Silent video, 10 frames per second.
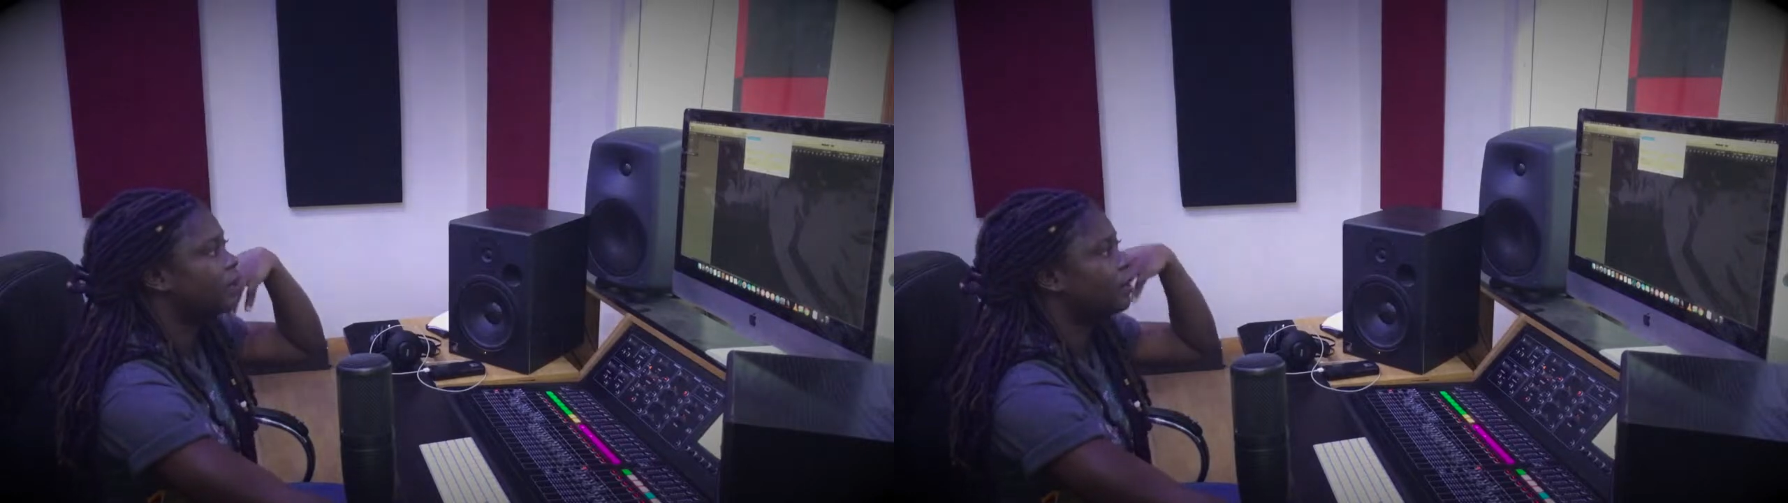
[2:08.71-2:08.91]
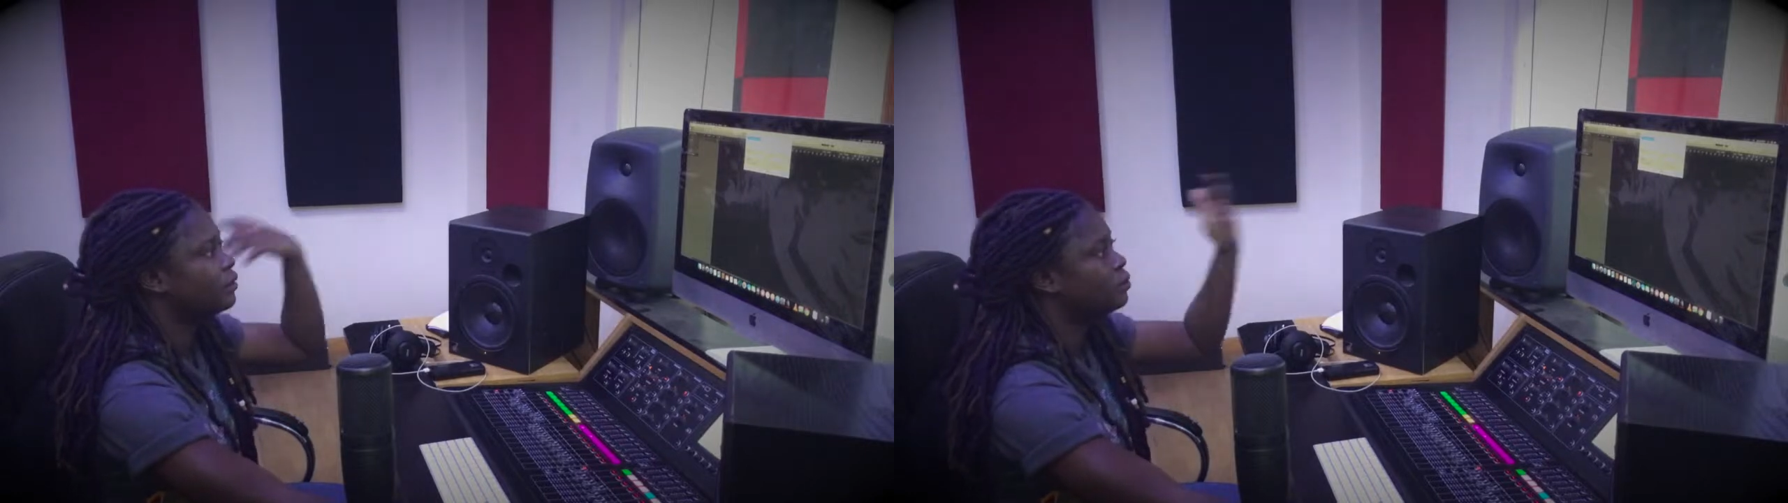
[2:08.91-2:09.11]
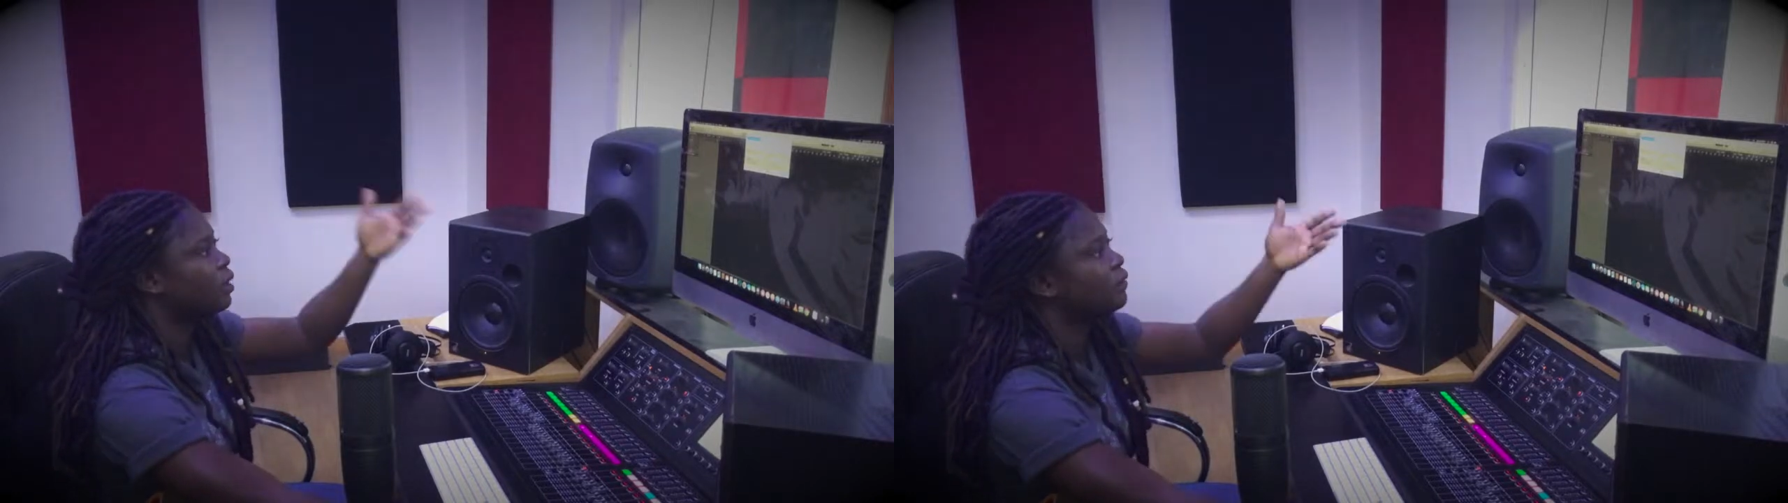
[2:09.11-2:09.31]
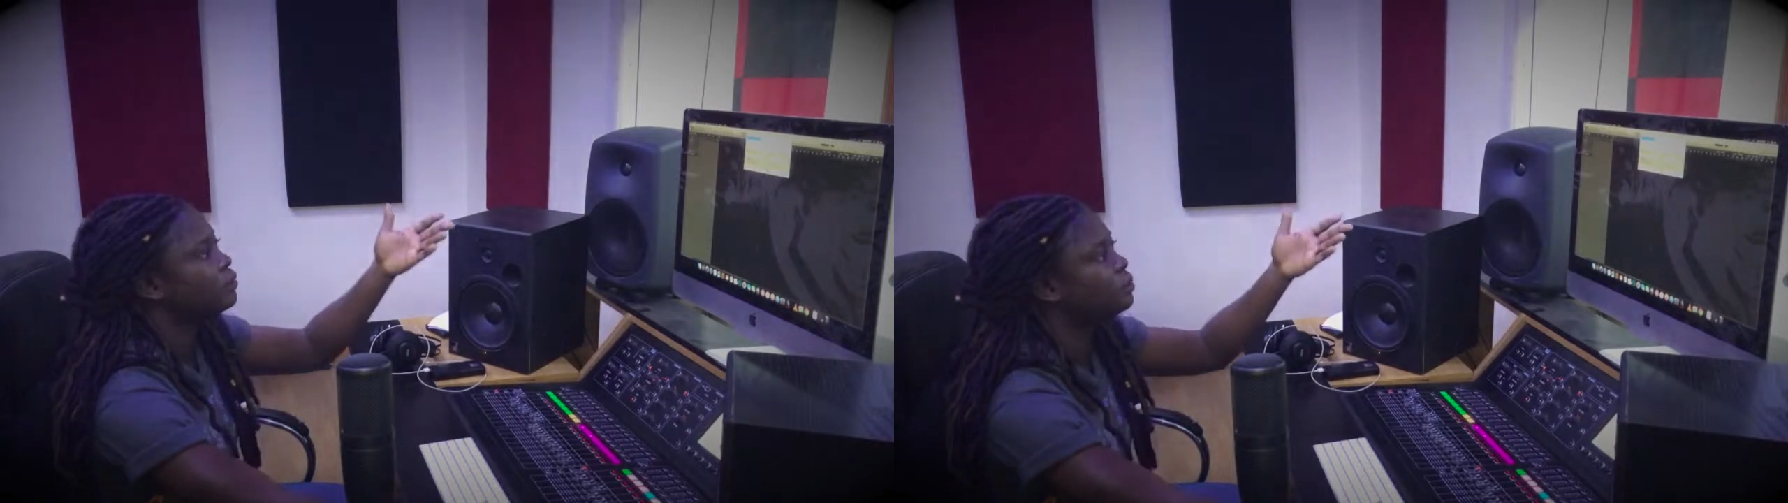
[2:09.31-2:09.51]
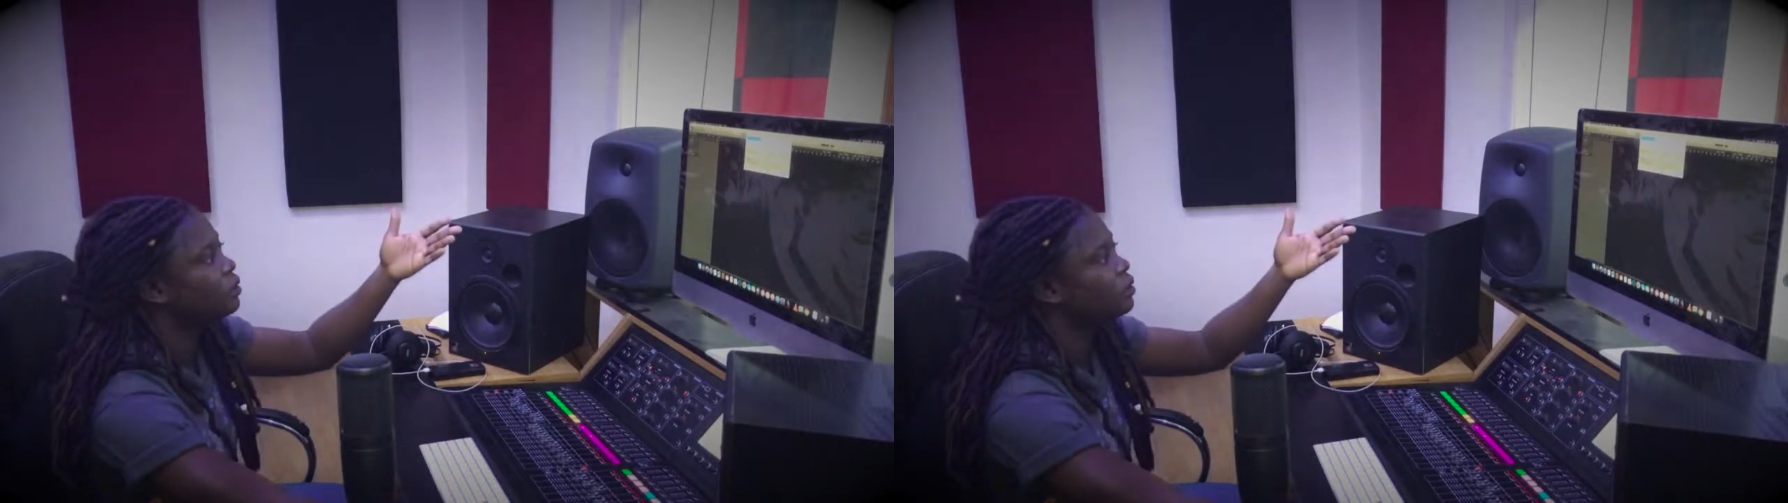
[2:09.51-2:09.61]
have to